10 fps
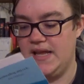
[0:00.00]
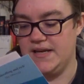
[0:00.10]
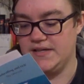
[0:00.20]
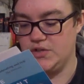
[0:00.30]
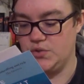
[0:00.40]

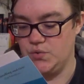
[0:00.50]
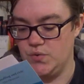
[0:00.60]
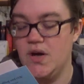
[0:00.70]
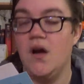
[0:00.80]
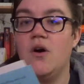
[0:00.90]

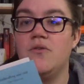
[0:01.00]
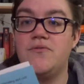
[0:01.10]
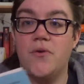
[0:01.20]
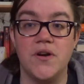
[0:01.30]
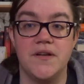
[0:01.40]
into
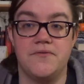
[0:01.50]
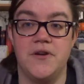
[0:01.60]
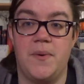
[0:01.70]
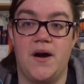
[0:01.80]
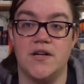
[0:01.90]
4
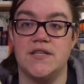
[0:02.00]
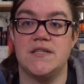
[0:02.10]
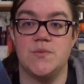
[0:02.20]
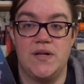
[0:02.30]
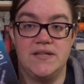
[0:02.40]
different parts
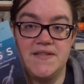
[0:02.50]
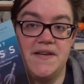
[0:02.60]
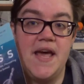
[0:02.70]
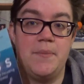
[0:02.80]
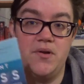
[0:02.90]
as well as
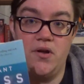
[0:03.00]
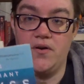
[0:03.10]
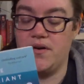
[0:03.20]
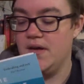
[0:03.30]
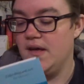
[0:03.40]
an epilogue.